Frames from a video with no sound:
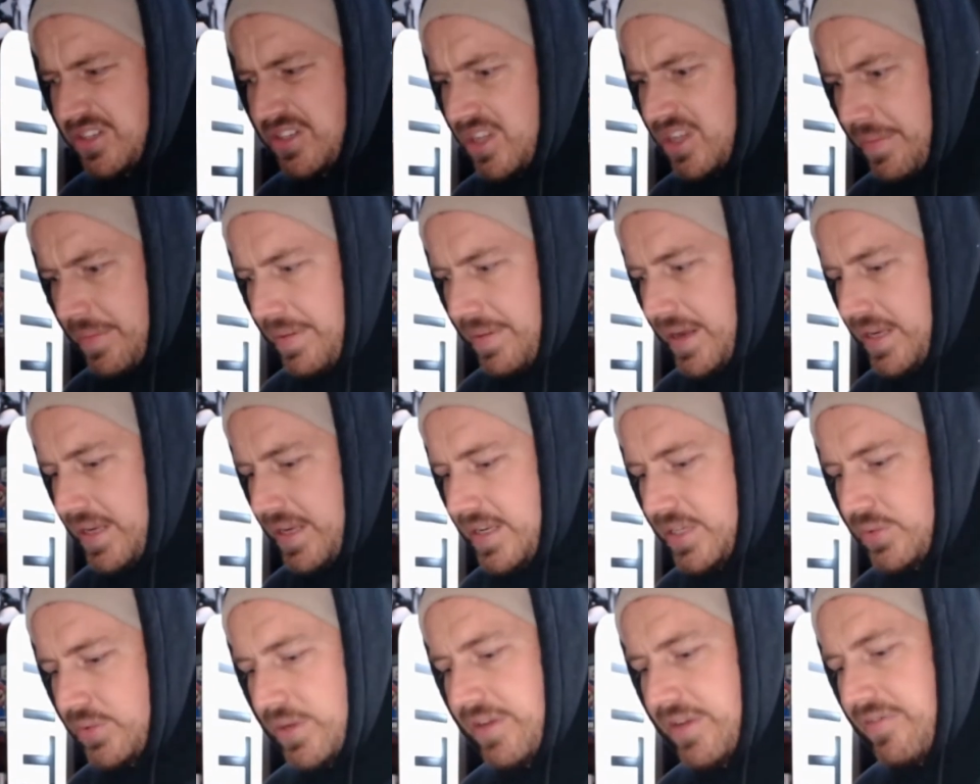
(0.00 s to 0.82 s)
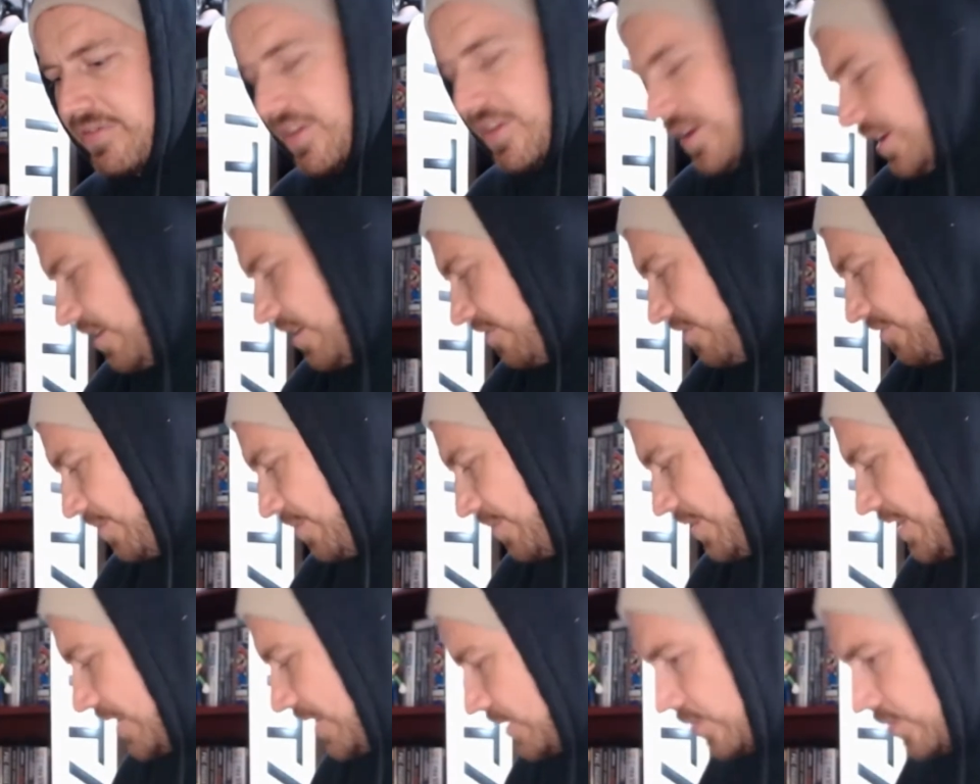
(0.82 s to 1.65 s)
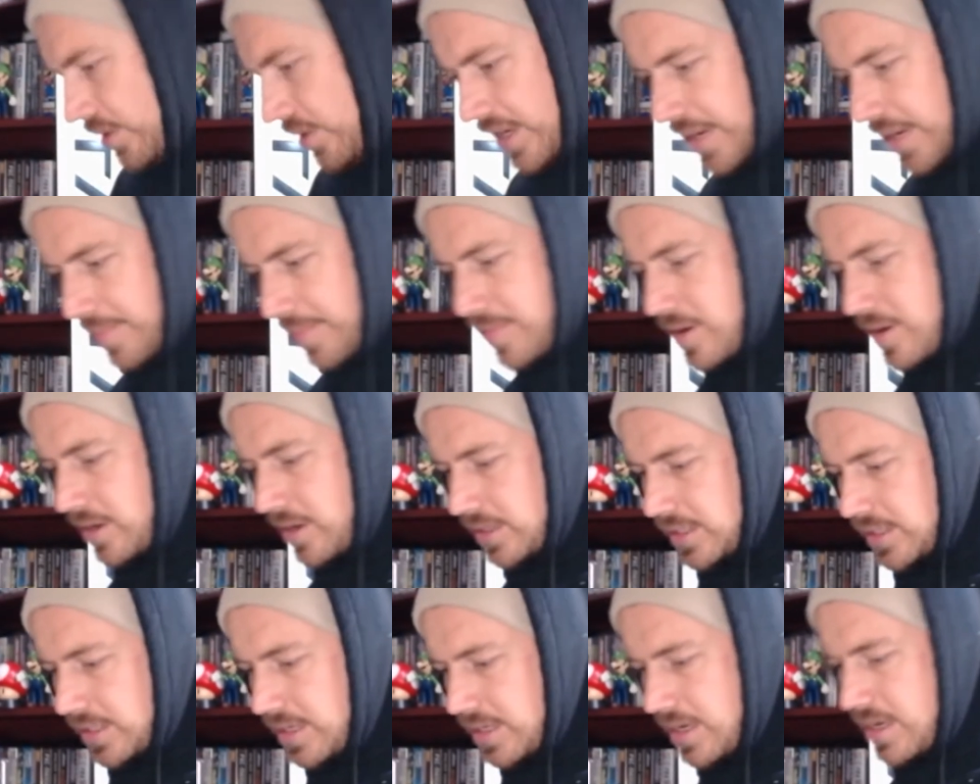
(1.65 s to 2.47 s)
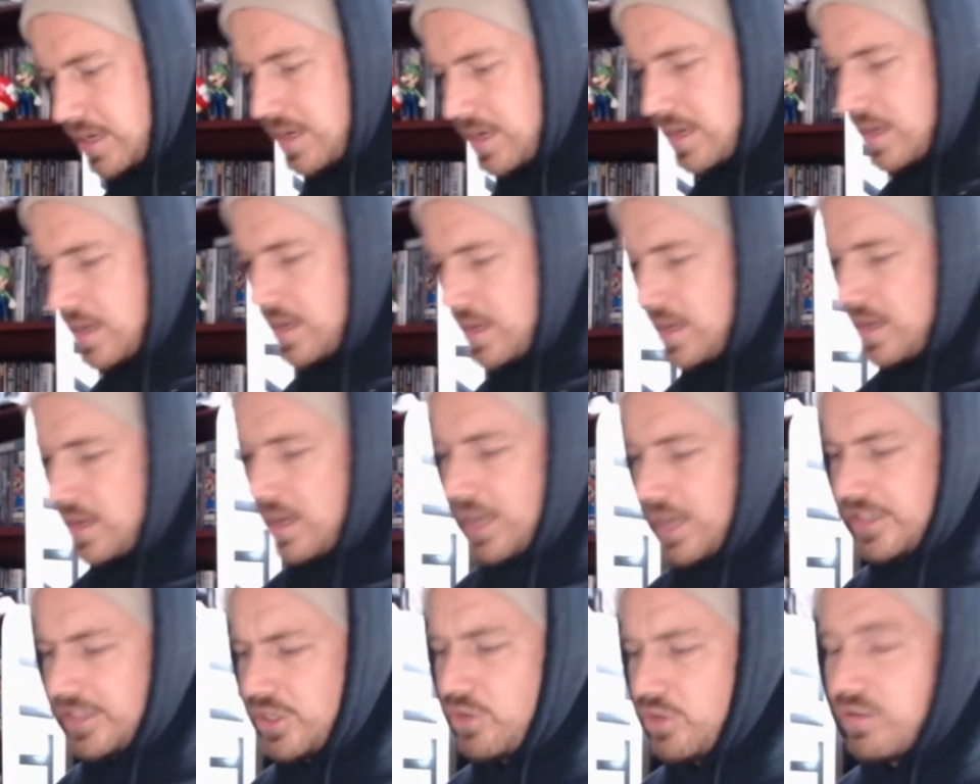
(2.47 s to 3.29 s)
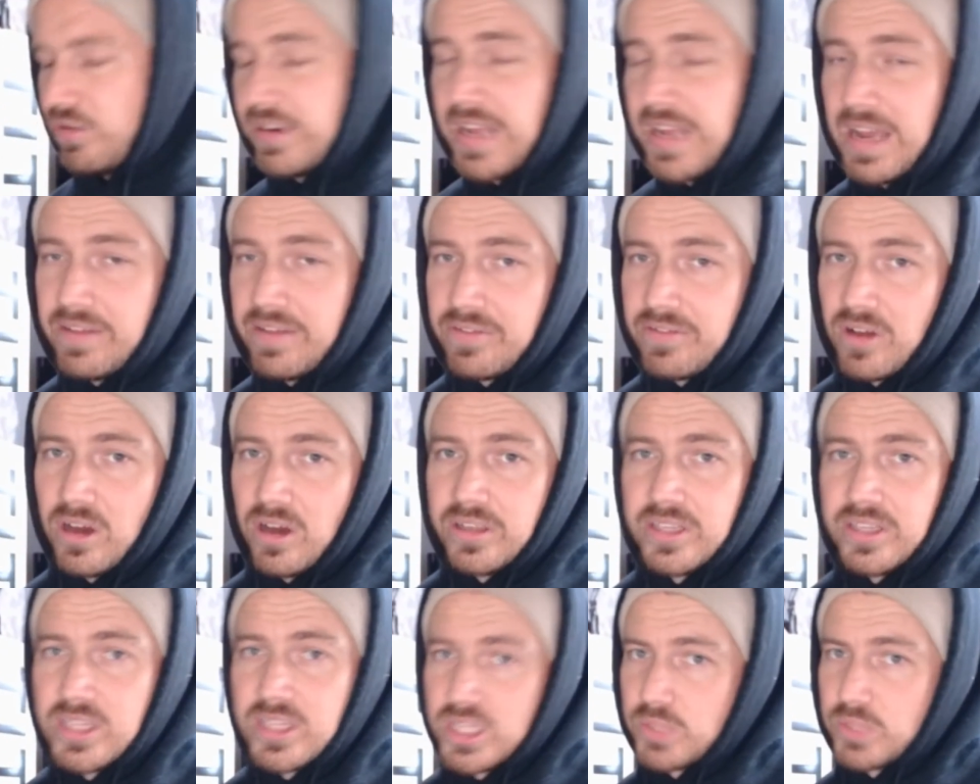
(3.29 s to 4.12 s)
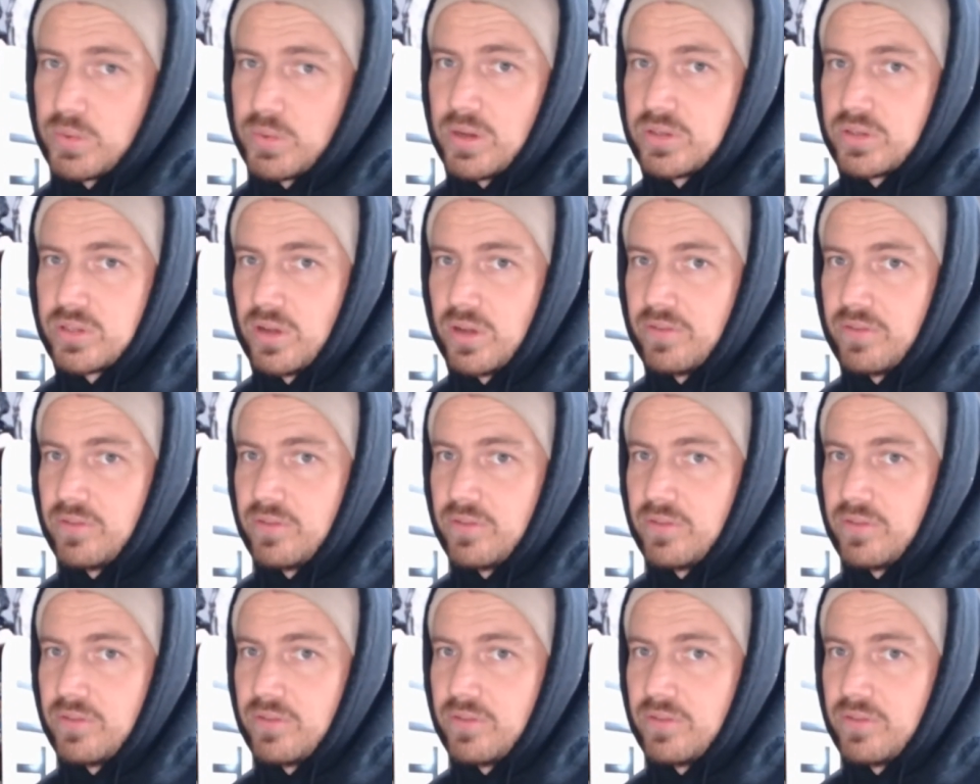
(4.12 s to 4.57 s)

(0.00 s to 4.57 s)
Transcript: playing this week, funny enough, but that's on Game Pass. I do already have Guardians as well, so I've got the